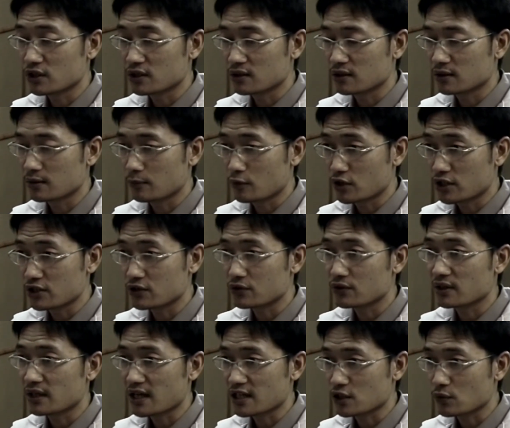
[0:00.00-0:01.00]
monitoring
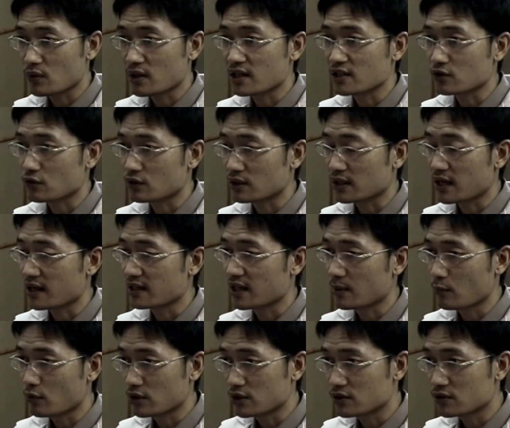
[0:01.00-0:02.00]
as well as on cardiac
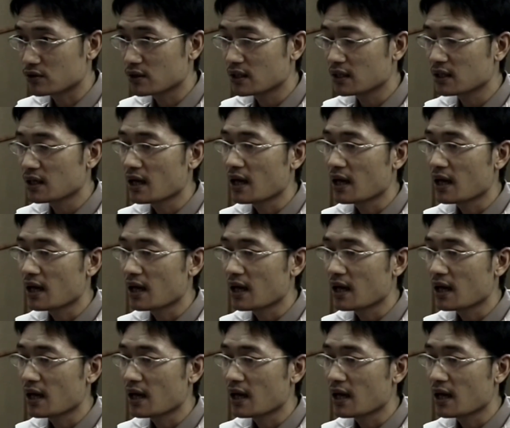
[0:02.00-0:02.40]
monitoring,